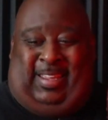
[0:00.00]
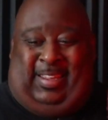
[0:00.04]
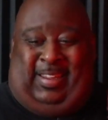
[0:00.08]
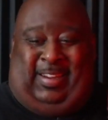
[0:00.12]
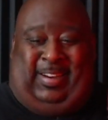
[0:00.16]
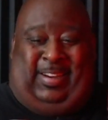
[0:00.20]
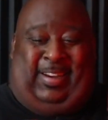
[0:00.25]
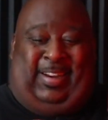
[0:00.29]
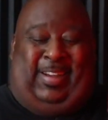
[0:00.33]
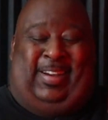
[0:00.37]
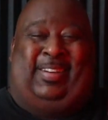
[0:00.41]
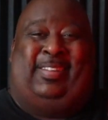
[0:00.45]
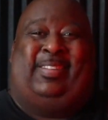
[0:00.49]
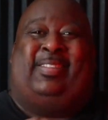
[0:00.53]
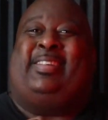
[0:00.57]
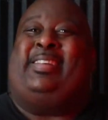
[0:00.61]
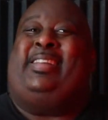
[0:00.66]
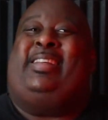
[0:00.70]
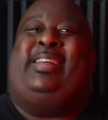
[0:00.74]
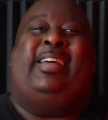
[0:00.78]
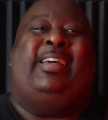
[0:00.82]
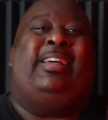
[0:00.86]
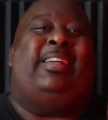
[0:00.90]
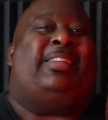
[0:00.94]
You know,
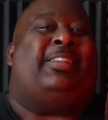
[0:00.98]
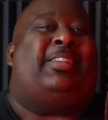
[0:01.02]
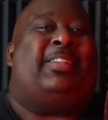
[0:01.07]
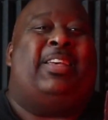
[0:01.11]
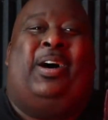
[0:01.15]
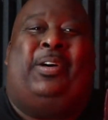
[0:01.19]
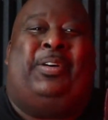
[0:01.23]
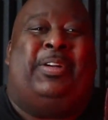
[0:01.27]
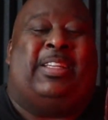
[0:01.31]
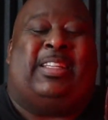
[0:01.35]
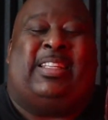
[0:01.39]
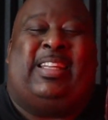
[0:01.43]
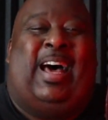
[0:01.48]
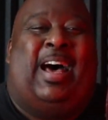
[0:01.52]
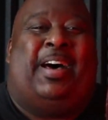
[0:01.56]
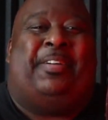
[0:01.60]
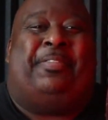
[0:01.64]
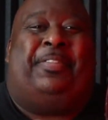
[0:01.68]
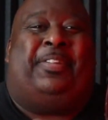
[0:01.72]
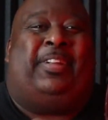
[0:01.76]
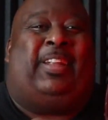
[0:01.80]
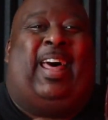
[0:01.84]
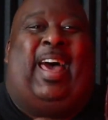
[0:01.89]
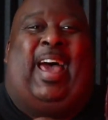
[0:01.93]
soda's
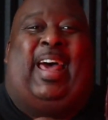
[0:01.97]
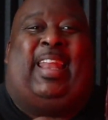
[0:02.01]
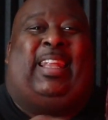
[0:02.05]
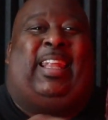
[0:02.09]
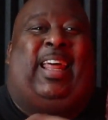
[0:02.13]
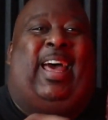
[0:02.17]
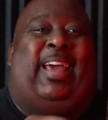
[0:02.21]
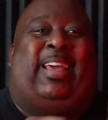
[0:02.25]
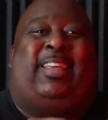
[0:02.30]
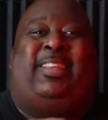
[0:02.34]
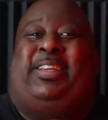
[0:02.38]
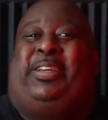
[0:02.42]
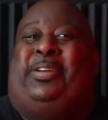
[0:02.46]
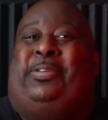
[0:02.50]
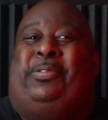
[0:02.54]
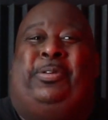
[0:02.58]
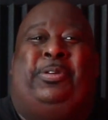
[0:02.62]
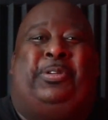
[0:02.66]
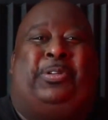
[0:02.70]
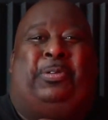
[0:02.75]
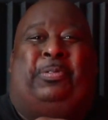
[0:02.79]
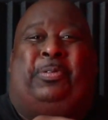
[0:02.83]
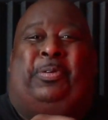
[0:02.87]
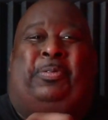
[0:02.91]
not flat like
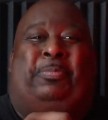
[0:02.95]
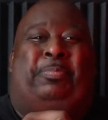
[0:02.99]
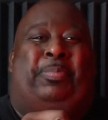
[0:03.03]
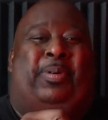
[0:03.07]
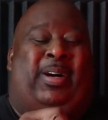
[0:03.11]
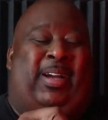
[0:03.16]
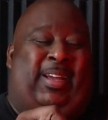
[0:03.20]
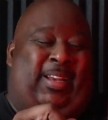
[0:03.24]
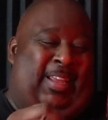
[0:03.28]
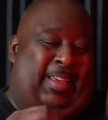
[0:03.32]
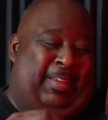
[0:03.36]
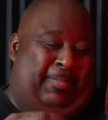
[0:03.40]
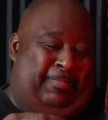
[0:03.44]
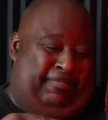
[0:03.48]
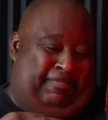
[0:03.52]
usual, but